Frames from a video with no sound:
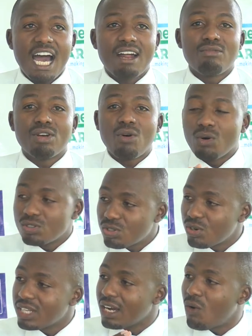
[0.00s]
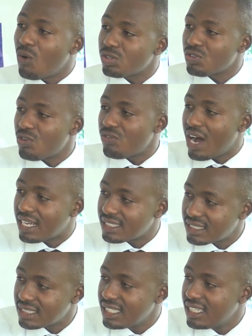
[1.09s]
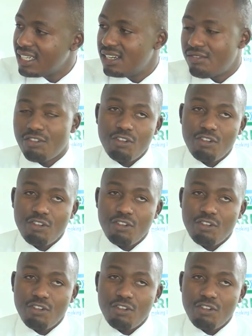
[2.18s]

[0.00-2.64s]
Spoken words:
it, and we control the cause of us